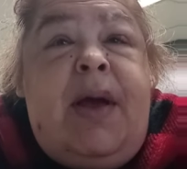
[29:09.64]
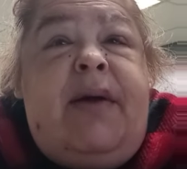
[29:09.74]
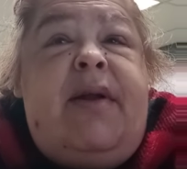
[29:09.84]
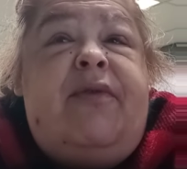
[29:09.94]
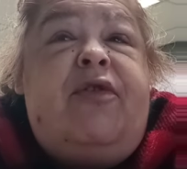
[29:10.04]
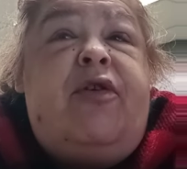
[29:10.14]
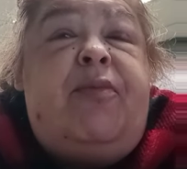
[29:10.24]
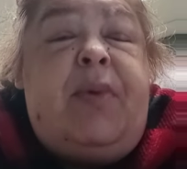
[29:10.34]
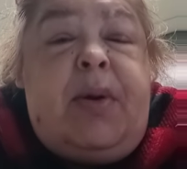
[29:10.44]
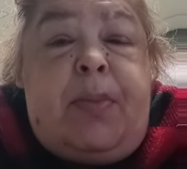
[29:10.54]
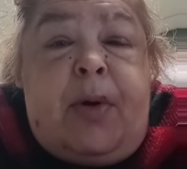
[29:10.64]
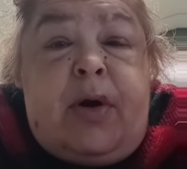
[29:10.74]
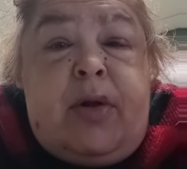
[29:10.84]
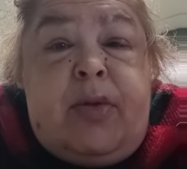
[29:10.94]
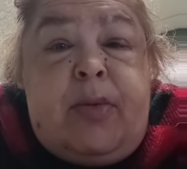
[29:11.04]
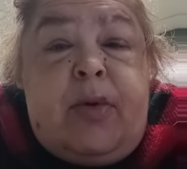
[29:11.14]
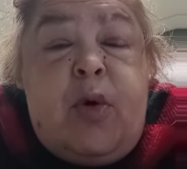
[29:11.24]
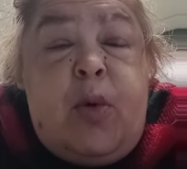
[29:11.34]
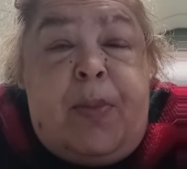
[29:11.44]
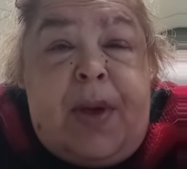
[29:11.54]
yeah, I never have been a part of the
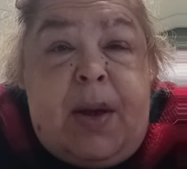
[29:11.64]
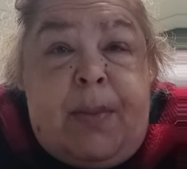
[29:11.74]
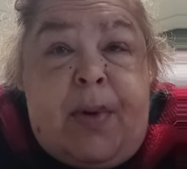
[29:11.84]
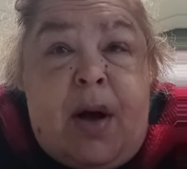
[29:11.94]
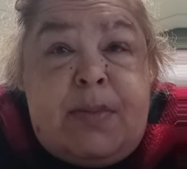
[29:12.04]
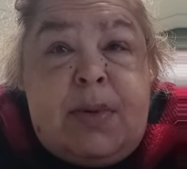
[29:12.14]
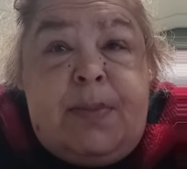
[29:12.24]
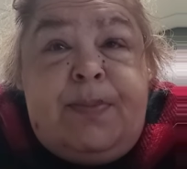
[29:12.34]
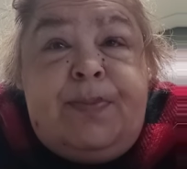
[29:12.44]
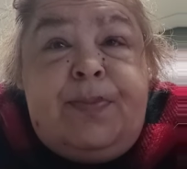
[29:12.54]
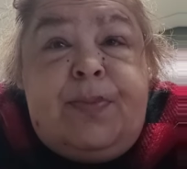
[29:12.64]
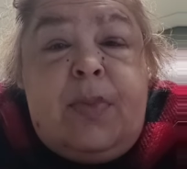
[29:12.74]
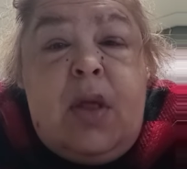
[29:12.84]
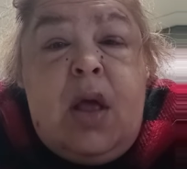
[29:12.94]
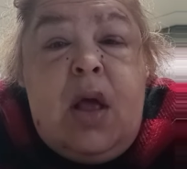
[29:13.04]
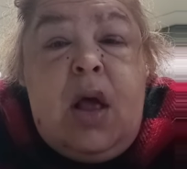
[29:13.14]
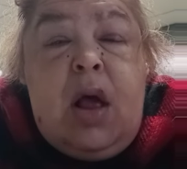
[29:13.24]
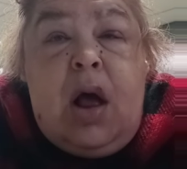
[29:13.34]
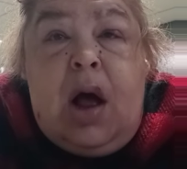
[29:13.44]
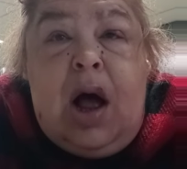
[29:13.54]
opiate problem.
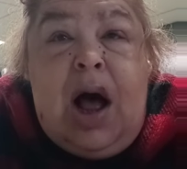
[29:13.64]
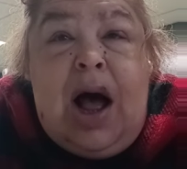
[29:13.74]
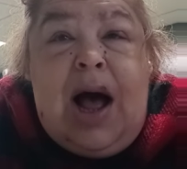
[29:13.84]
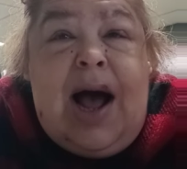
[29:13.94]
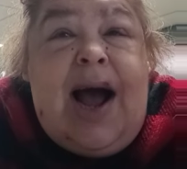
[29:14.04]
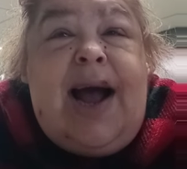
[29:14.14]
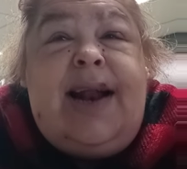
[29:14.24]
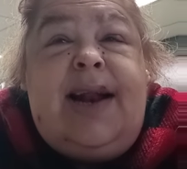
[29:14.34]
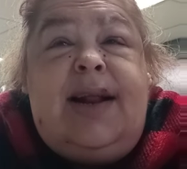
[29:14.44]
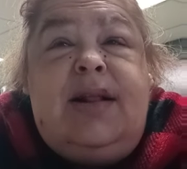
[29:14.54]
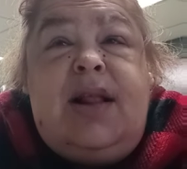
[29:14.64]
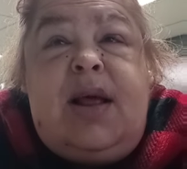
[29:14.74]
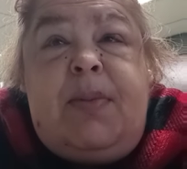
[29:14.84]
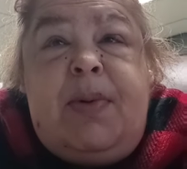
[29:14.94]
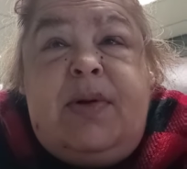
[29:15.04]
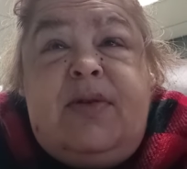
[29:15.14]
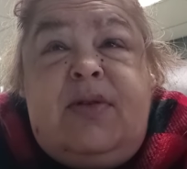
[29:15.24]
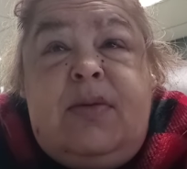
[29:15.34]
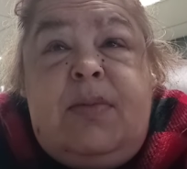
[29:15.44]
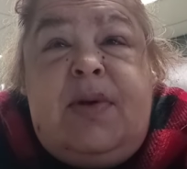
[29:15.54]
Uh, I didn't like
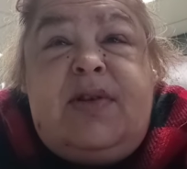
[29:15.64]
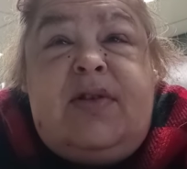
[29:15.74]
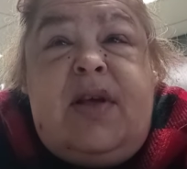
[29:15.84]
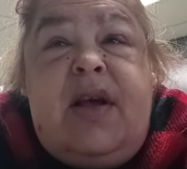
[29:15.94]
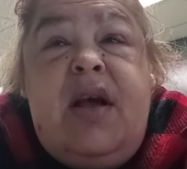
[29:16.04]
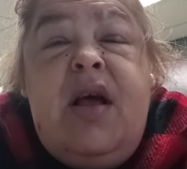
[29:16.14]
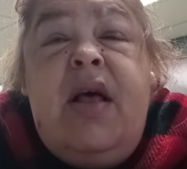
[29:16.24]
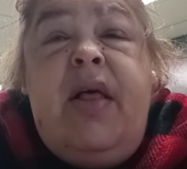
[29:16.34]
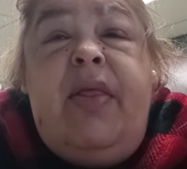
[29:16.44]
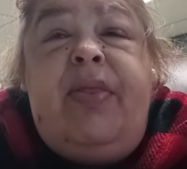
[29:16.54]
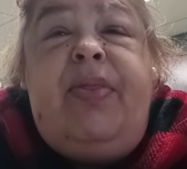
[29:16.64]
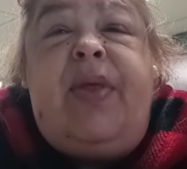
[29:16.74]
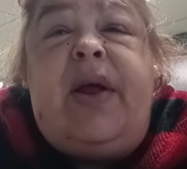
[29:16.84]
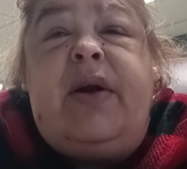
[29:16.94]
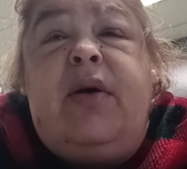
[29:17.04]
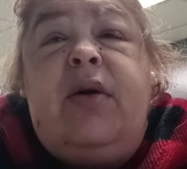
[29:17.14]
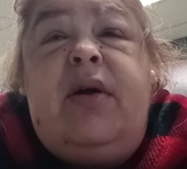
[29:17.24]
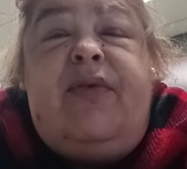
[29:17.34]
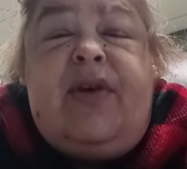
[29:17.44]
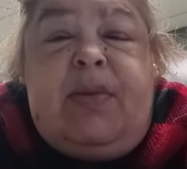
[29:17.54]
pills, basically. They don't
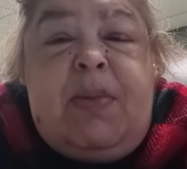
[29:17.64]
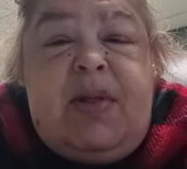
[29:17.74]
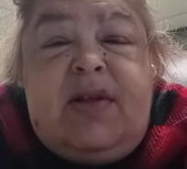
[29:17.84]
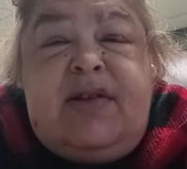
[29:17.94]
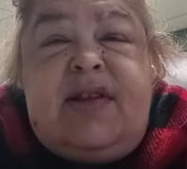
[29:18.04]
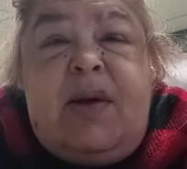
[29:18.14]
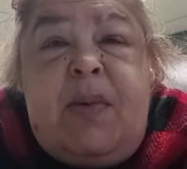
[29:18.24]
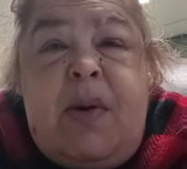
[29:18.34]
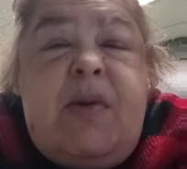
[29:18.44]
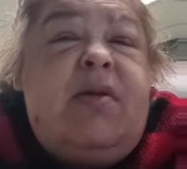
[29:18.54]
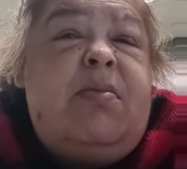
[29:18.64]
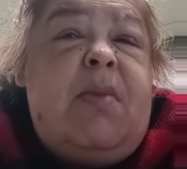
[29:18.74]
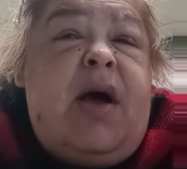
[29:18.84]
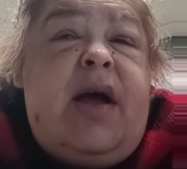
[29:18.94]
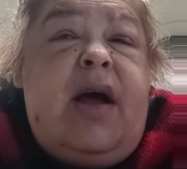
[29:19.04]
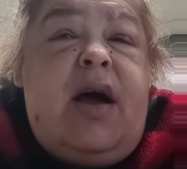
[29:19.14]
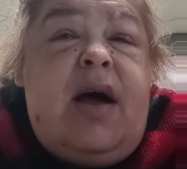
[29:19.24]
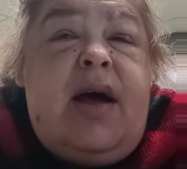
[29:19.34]
affect me the same way with my,